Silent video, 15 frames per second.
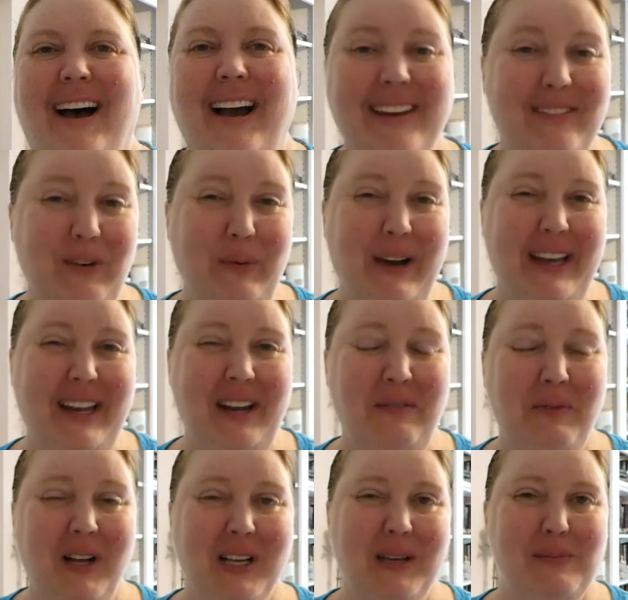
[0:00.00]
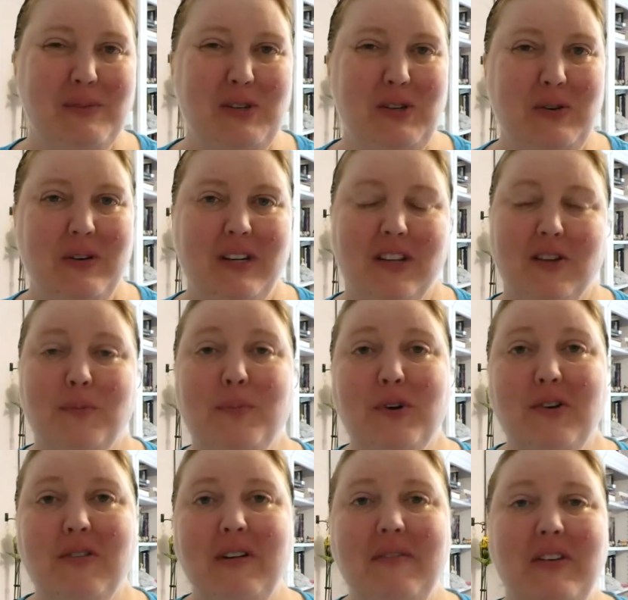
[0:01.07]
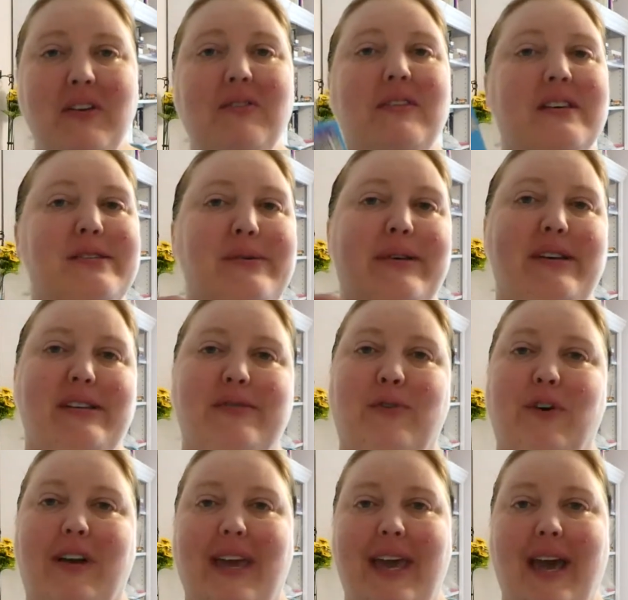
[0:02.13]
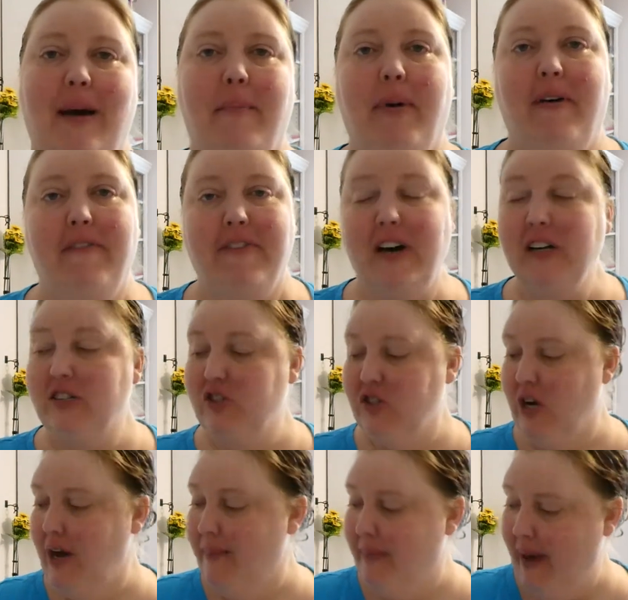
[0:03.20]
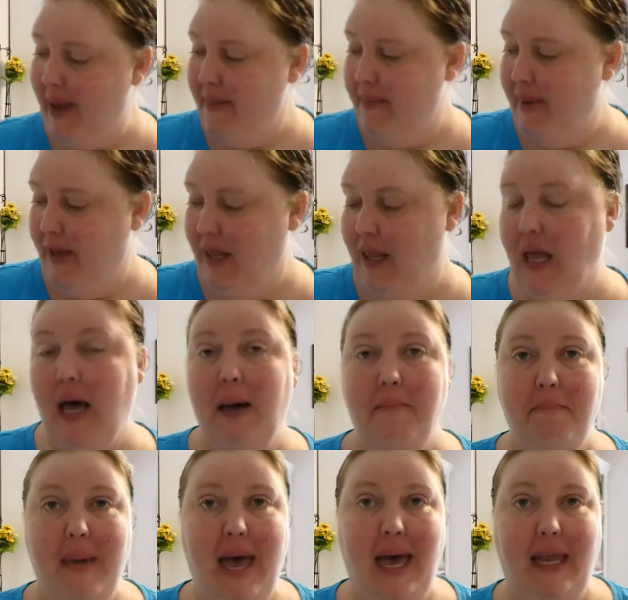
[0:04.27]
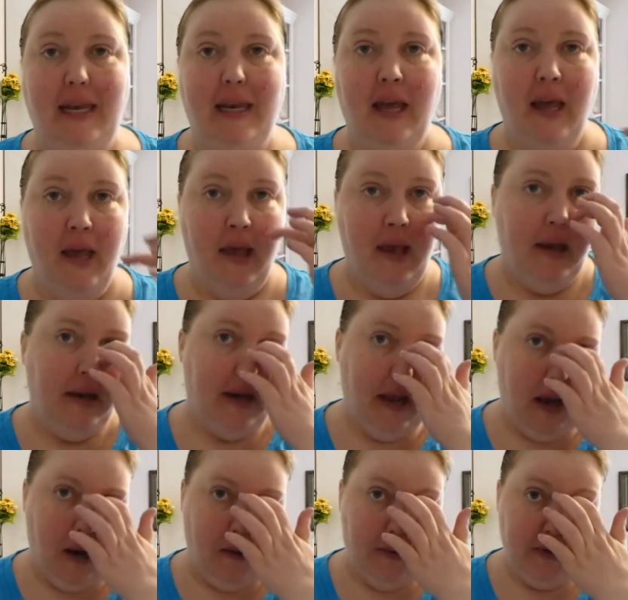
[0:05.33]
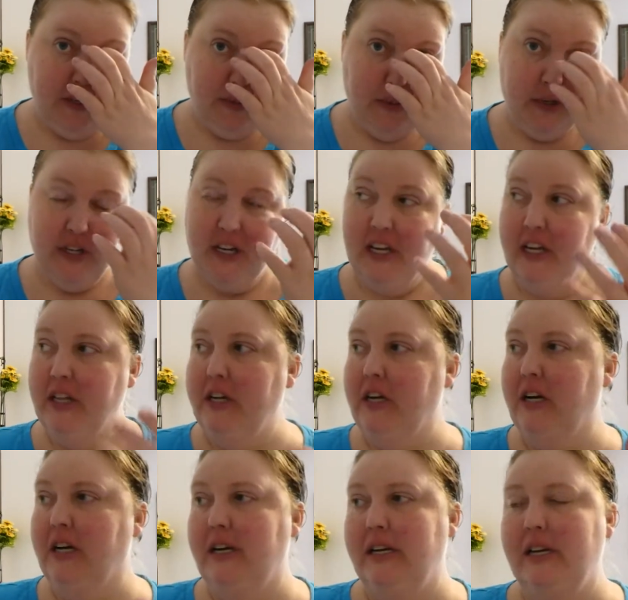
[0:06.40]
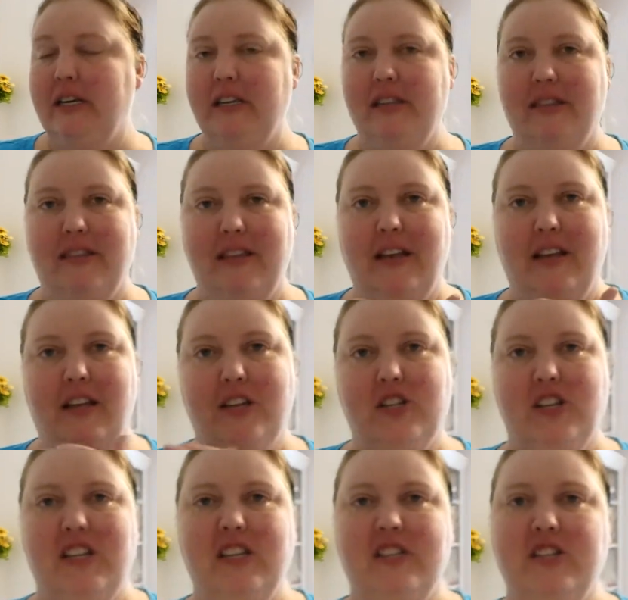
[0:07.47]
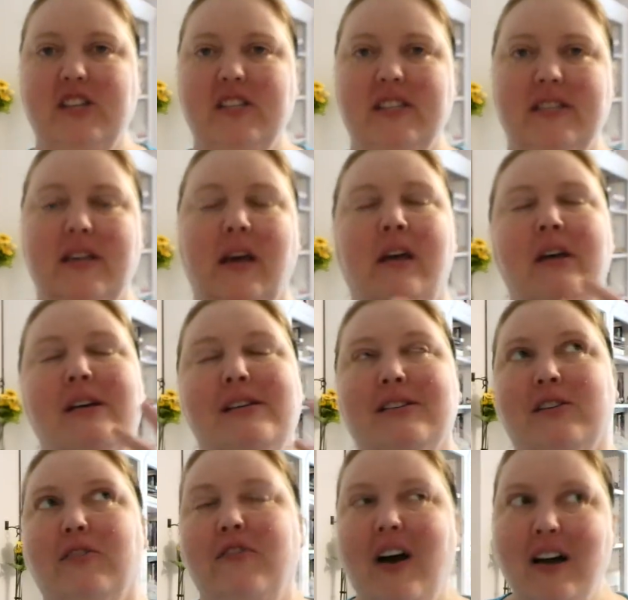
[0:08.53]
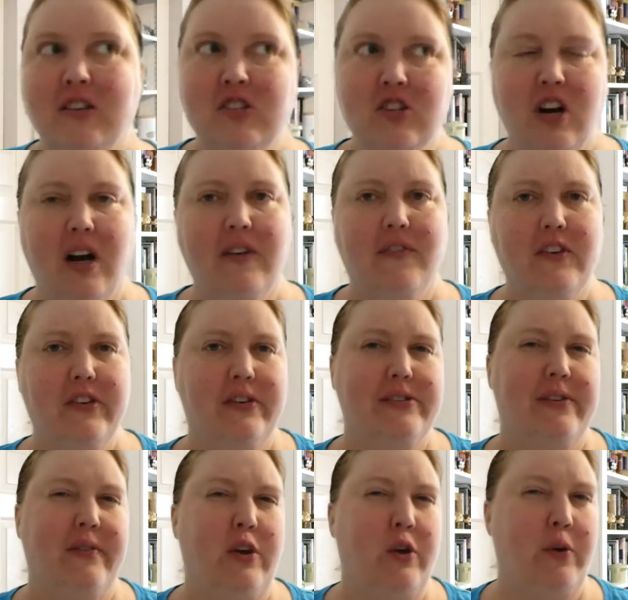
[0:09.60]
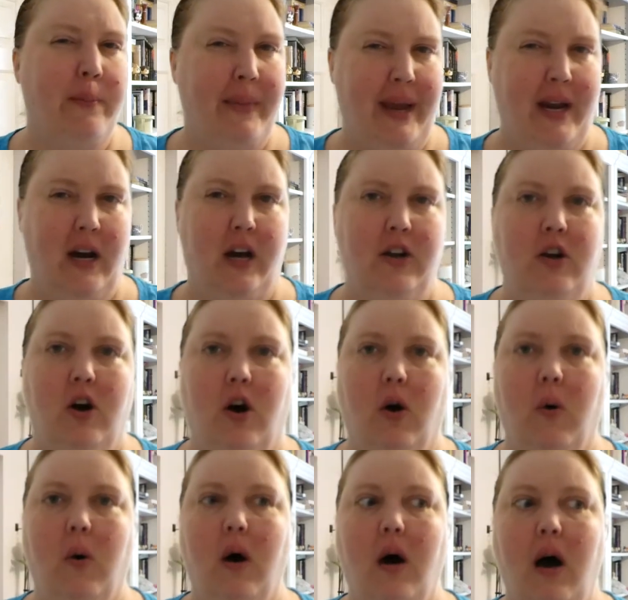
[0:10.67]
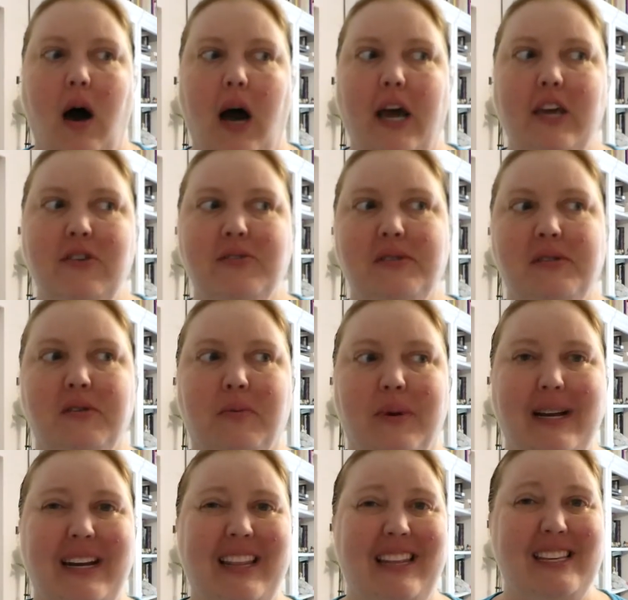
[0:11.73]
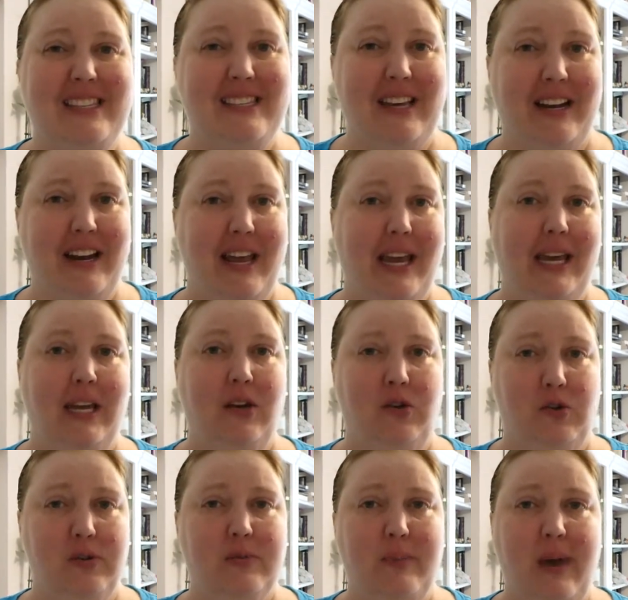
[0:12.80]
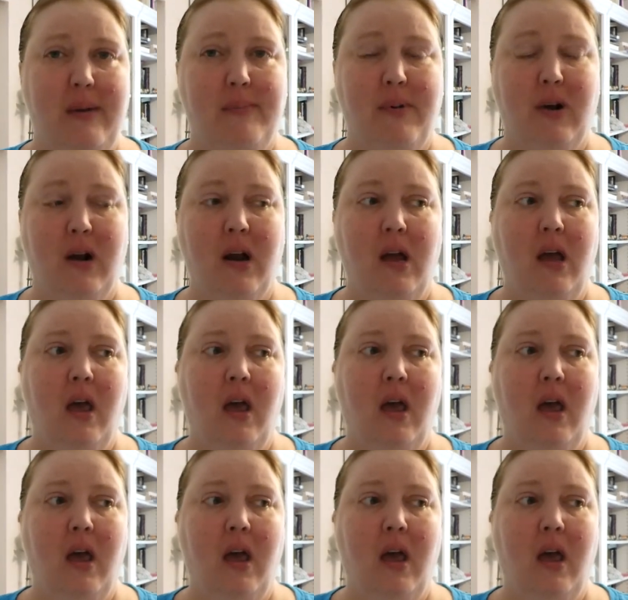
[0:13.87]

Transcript: Hi everyone, and welcome to another book review. This one is for Camp Foxtrot by Bill Amend. Now, this particular edition is just... So Foxtrot, for those of you who may not know, I used to read in the Sunday newspaper.